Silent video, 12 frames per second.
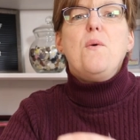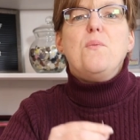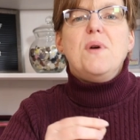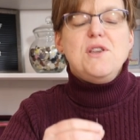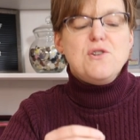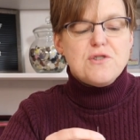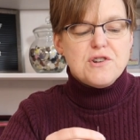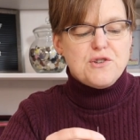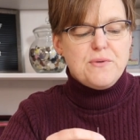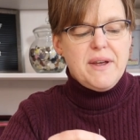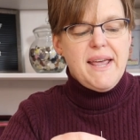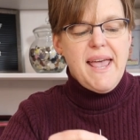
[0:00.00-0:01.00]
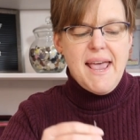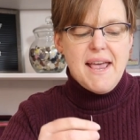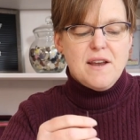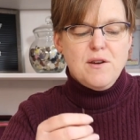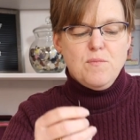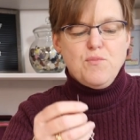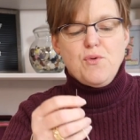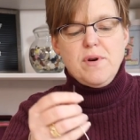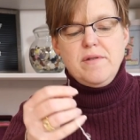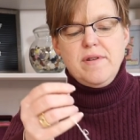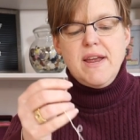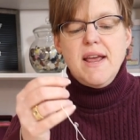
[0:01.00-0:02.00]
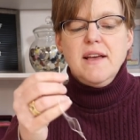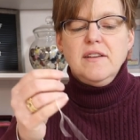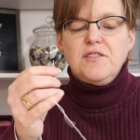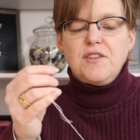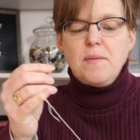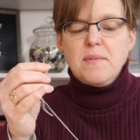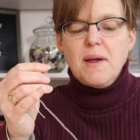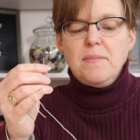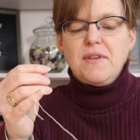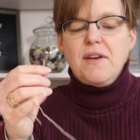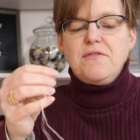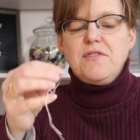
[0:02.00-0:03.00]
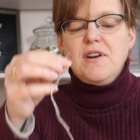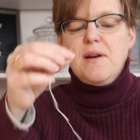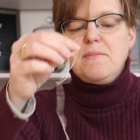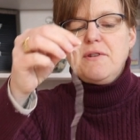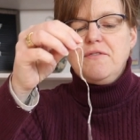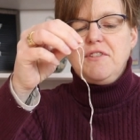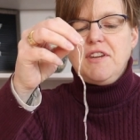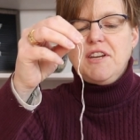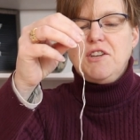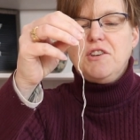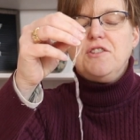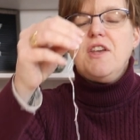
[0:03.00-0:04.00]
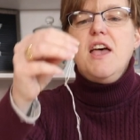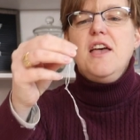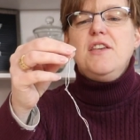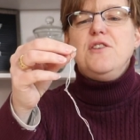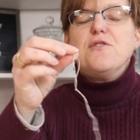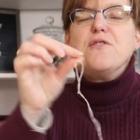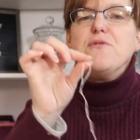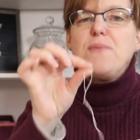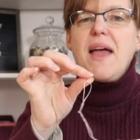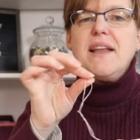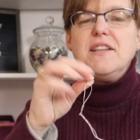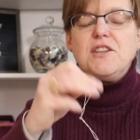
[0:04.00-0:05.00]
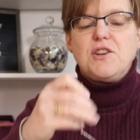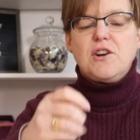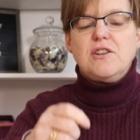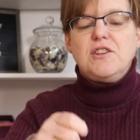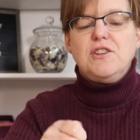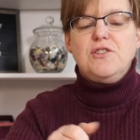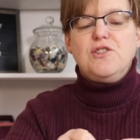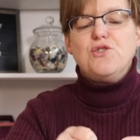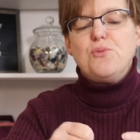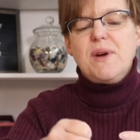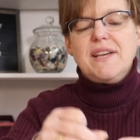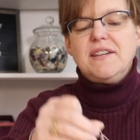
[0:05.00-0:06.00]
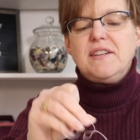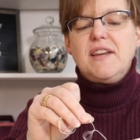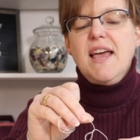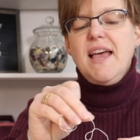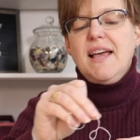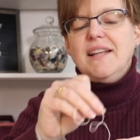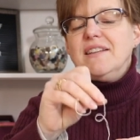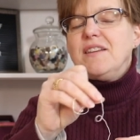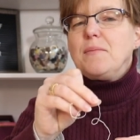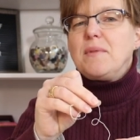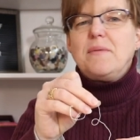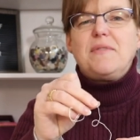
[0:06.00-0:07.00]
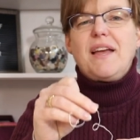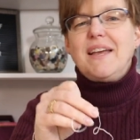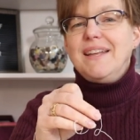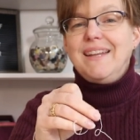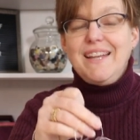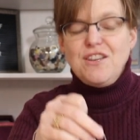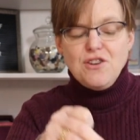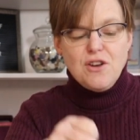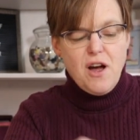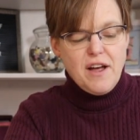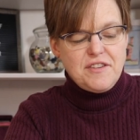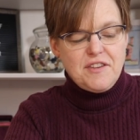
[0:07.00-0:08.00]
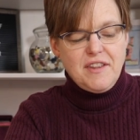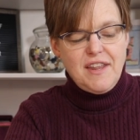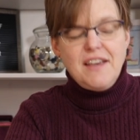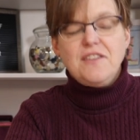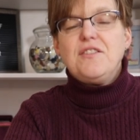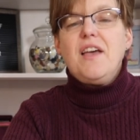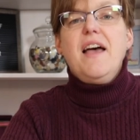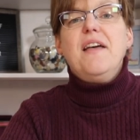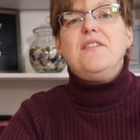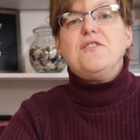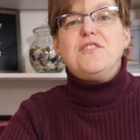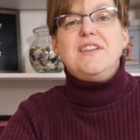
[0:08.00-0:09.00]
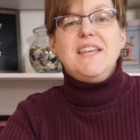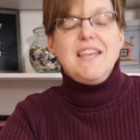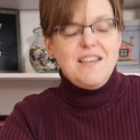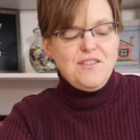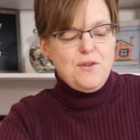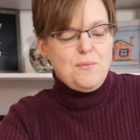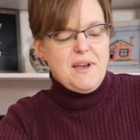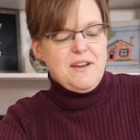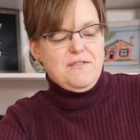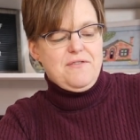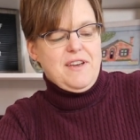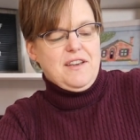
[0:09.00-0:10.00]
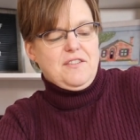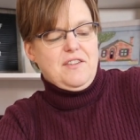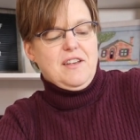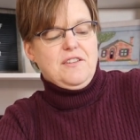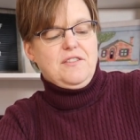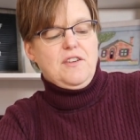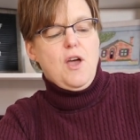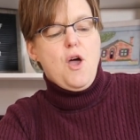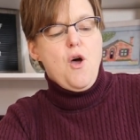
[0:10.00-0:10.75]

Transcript: When you're doing hand embroidery, sometimes after a number of stitches, your thread starts to twist and sometimes that can lead to knots and things. There's an easy way to fix this.